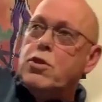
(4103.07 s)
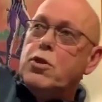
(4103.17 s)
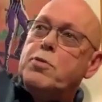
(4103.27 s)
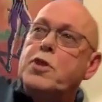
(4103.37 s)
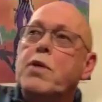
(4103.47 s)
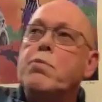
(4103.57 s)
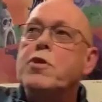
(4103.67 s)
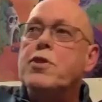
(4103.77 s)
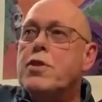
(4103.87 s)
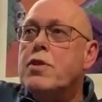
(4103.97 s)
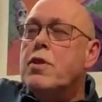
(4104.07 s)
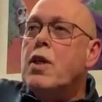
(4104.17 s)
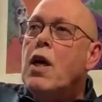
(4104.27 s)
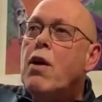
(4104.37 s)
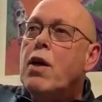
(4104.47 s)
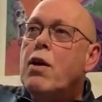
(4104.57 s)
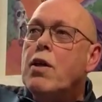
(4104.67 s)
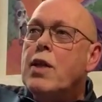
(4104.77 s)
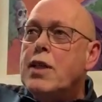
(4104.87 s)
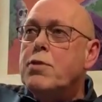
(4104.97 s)
subscription.
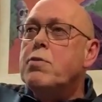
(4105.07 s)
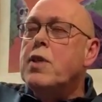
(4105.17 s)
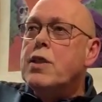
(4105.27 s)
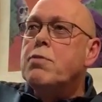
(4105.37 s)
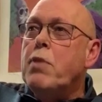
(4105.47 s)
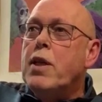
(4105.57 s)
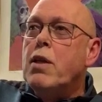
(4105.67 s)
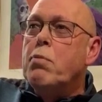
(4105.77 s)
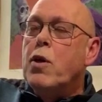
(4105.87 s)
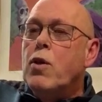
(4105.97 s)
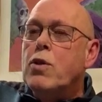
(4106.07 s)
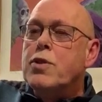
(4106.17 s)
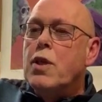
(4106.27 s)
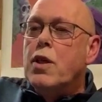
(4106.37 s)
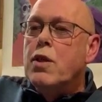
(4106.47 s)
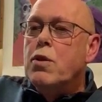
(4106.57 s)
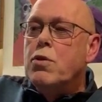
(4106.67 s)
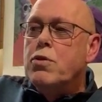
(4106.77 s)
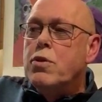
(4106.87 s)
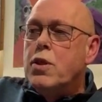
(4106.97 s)
Uh, that's that's mainly because I
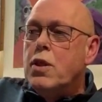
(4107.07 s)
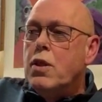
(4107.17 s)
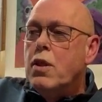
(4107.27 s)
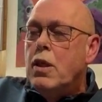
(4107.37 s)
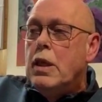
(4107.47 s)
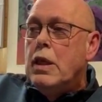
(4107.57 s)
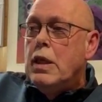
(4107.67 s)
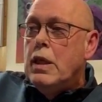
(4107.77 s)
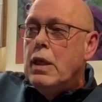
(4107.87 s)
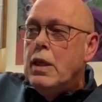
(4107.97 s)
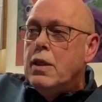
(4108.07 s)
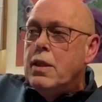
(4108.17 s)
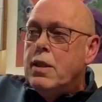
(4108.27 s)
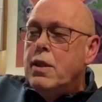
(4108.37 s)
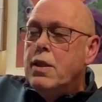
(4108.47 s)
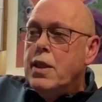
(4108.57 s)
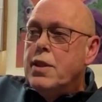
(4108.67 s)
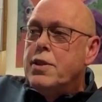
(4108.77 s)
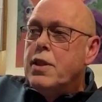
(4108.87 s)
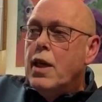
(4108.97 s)
use uh,
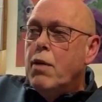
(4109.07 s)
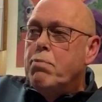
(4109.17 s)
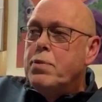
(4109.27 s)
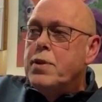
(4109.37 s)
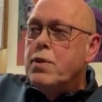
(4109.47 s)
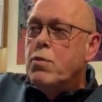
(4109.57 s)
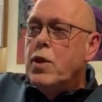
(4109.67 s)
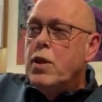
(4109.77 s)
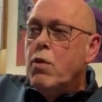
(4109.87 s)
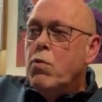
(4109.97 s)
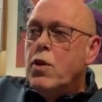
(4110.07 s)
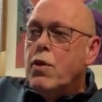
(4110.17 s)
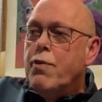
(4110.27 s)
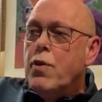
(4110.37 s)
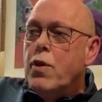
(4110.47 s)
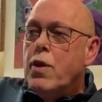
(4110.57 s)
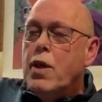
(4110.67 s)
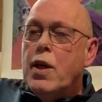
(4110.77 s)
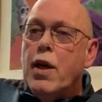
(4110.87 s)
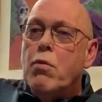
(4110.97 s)
these apps when I work for
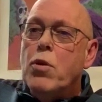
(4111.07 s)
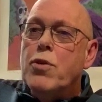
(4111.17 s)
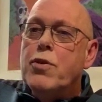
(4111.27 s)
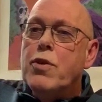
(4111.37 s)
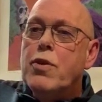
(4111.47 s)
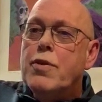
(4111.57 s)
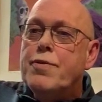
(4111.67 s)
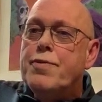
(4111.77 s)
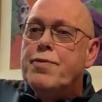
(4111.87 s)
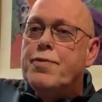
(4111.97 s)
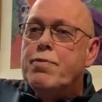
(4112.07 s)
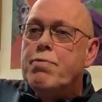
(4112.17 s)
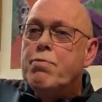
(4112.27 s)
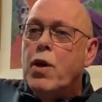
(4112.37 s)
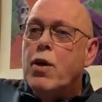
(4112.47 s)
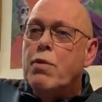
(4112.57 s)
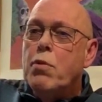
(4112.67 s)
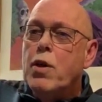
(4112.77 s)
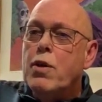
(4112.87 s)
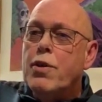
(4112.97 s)
uh, Egmont. My
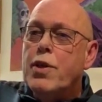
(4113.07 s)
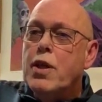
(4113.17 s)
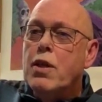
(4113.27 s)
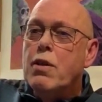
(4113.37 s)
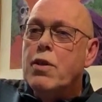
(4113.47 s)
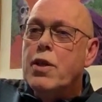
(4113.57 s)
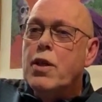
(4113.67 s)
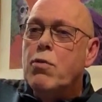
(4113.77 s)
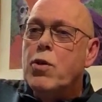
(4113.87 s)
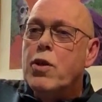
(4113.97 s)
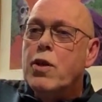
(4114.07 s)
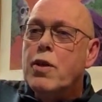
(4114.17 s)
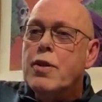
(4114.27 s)
my real real work.